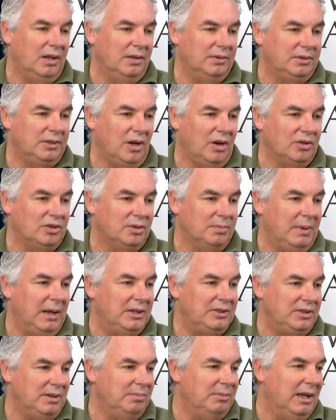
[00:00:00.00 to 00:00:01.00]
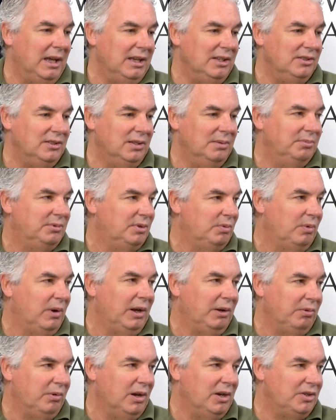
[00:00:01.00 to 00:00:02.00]
talks about gymnasiums and
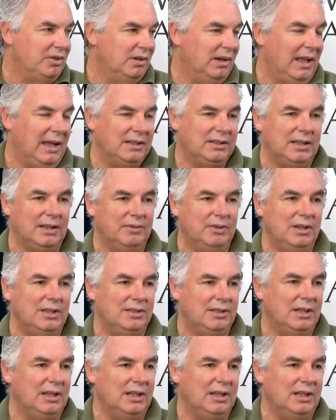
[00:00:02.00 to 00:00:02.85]
recreational activities,